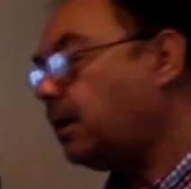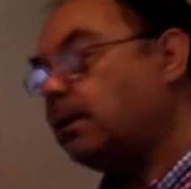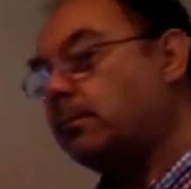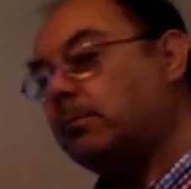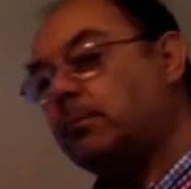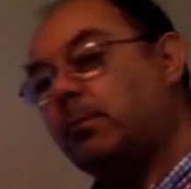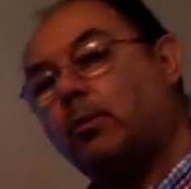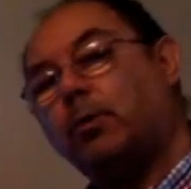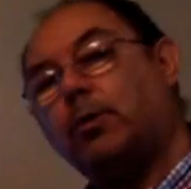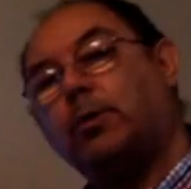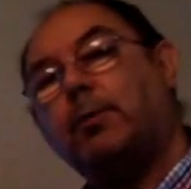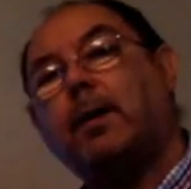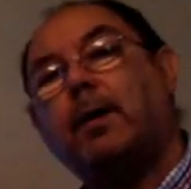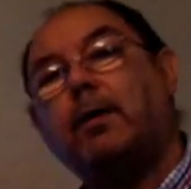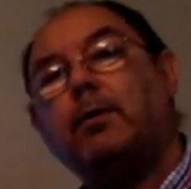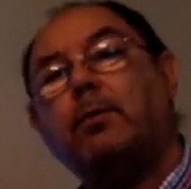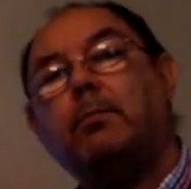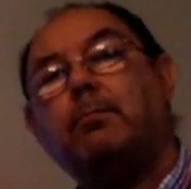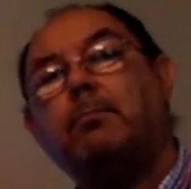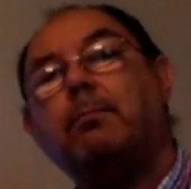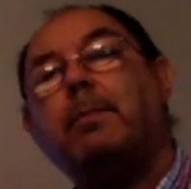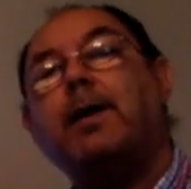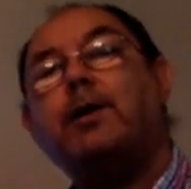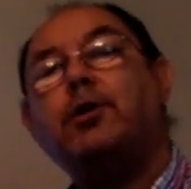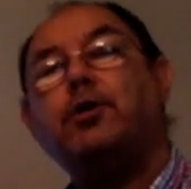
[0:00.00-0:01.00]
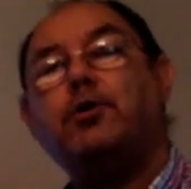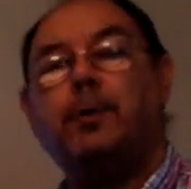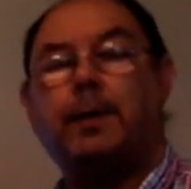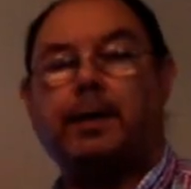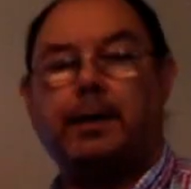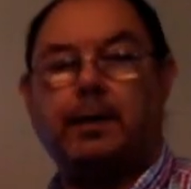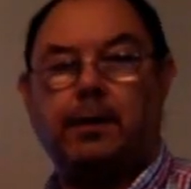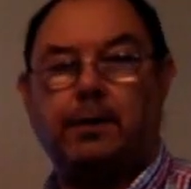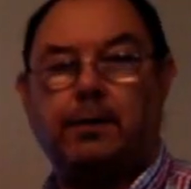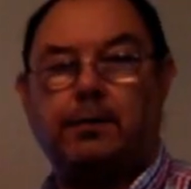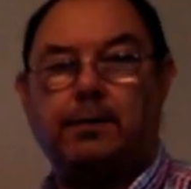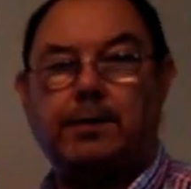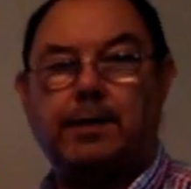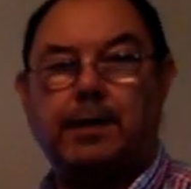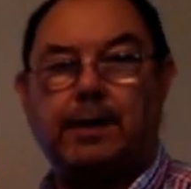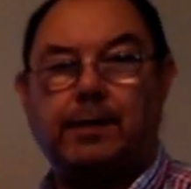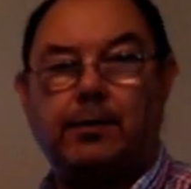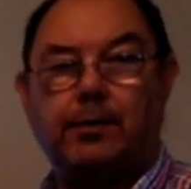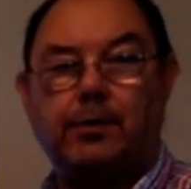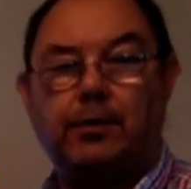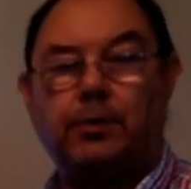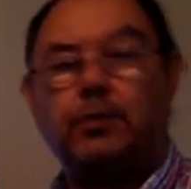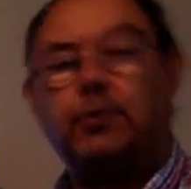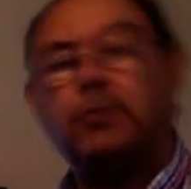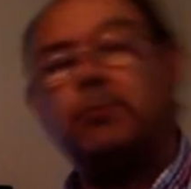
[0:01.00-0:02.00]
But what about measuring of
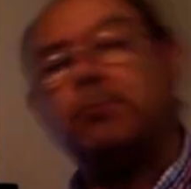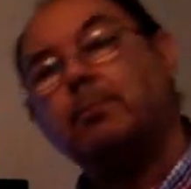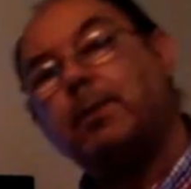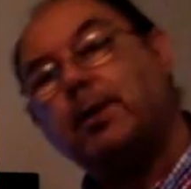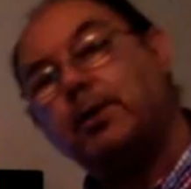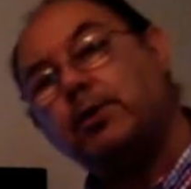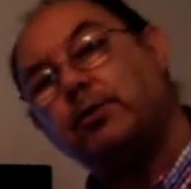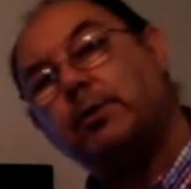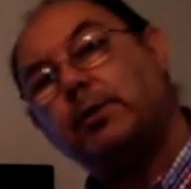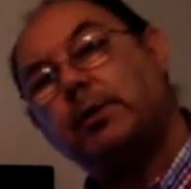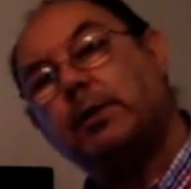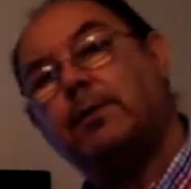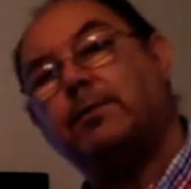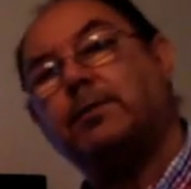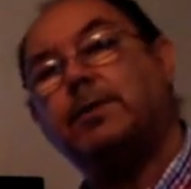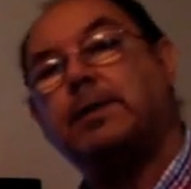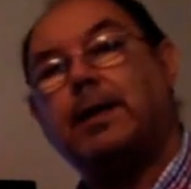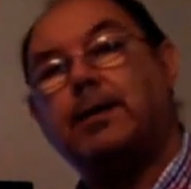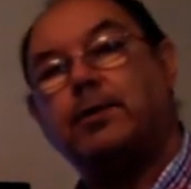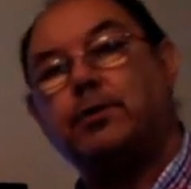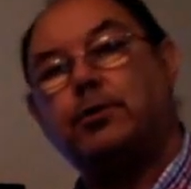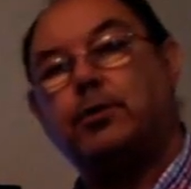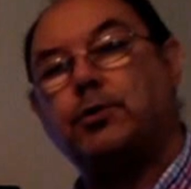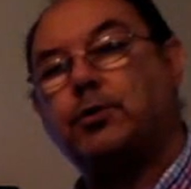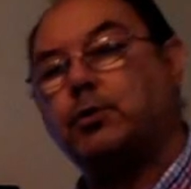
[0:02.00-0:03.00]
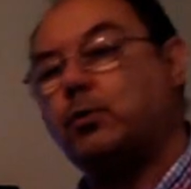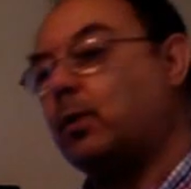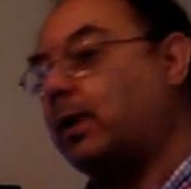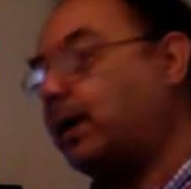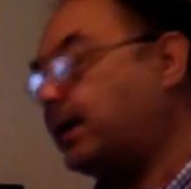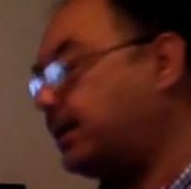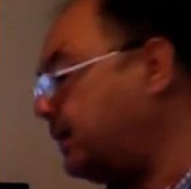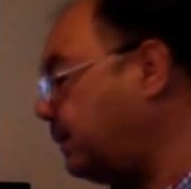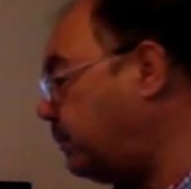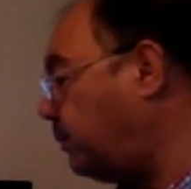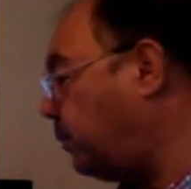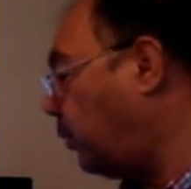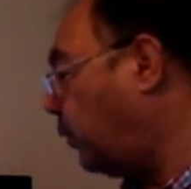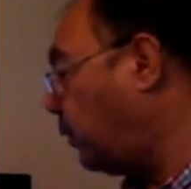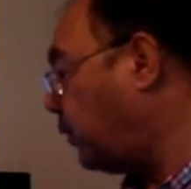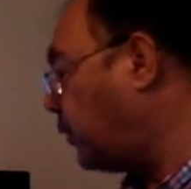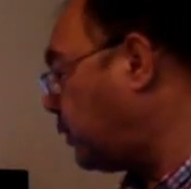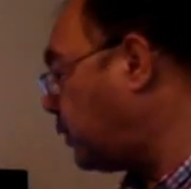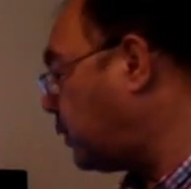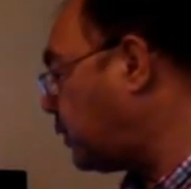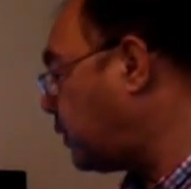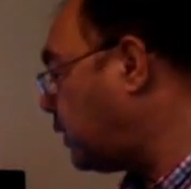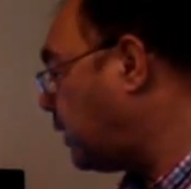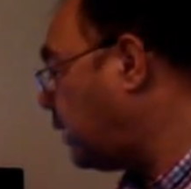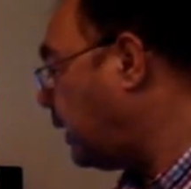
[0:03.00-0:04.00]
tension? Measuring of tension is quite
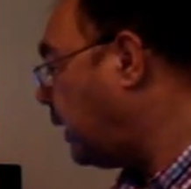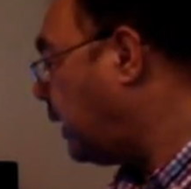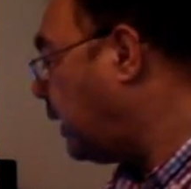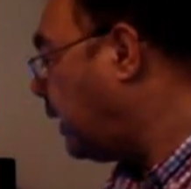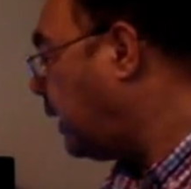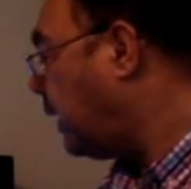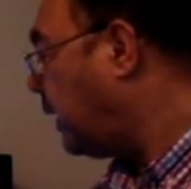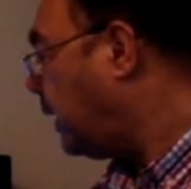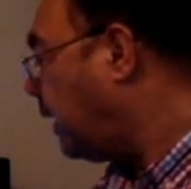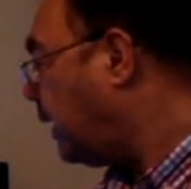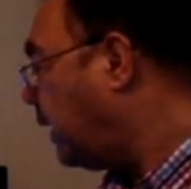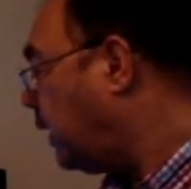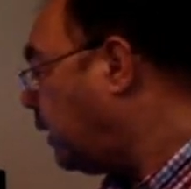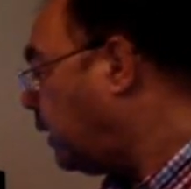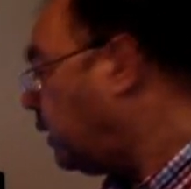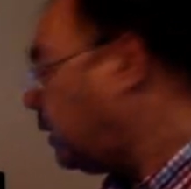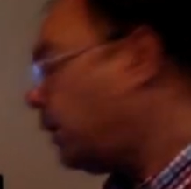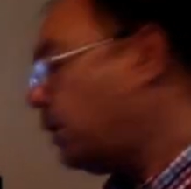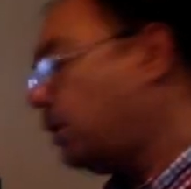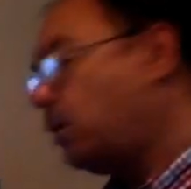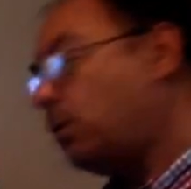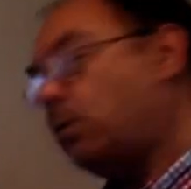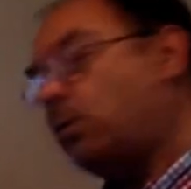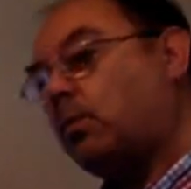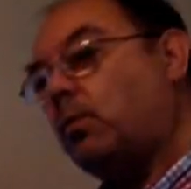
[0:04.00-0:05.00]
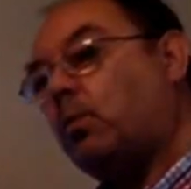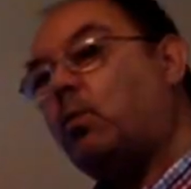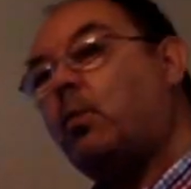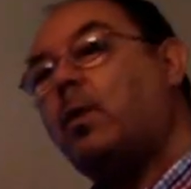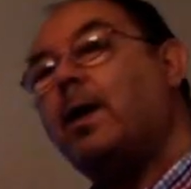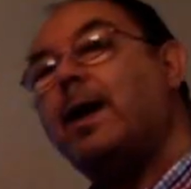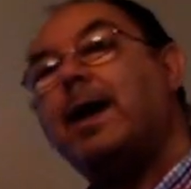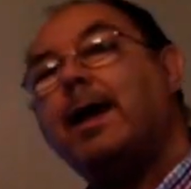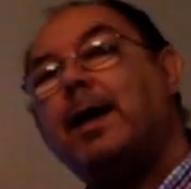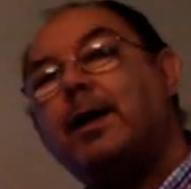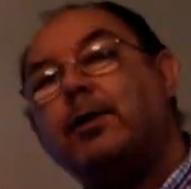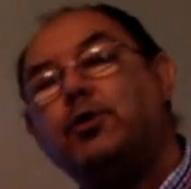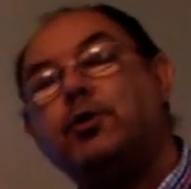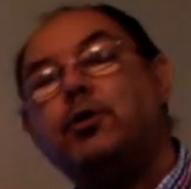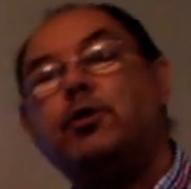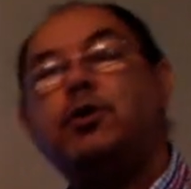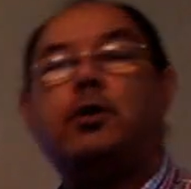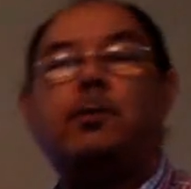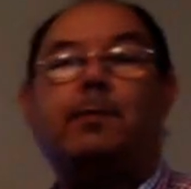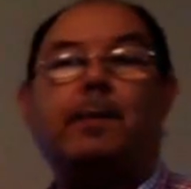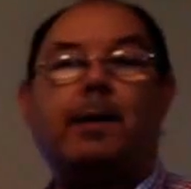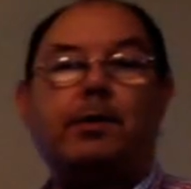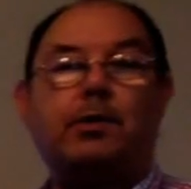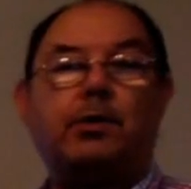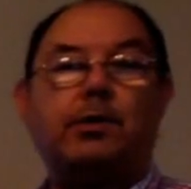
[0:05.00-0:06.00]
important. Where should
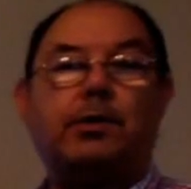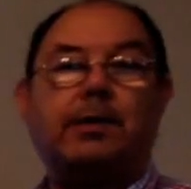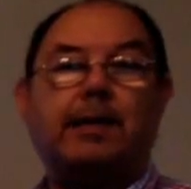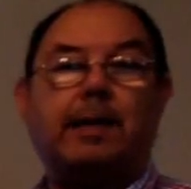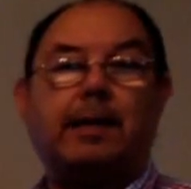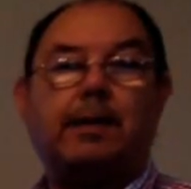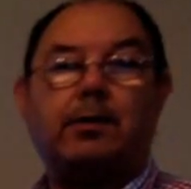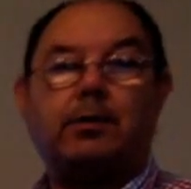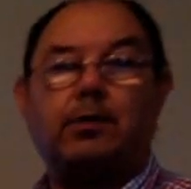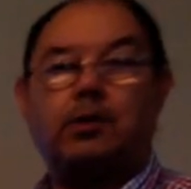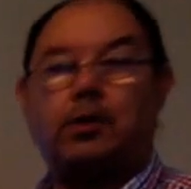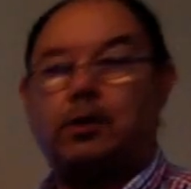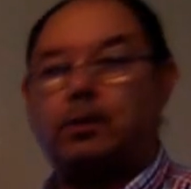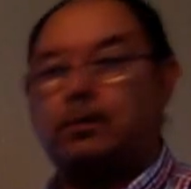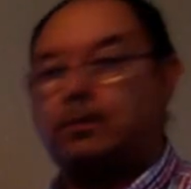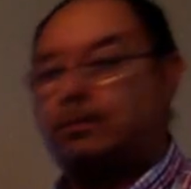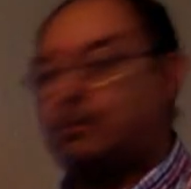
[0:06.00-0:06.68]
you measure tension?